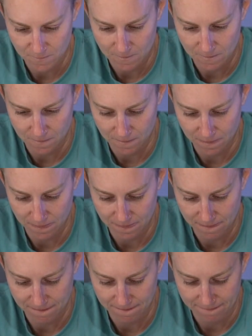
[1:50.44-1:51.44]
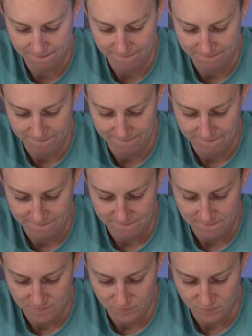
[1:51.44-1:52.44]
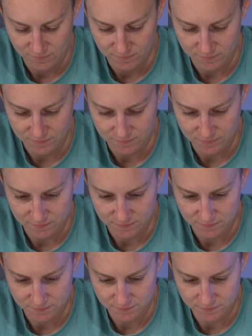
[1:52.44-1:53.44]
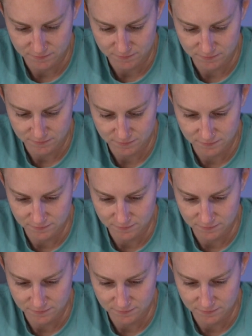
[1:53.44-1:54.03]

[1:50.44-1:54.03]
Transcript: The person shown says nothing.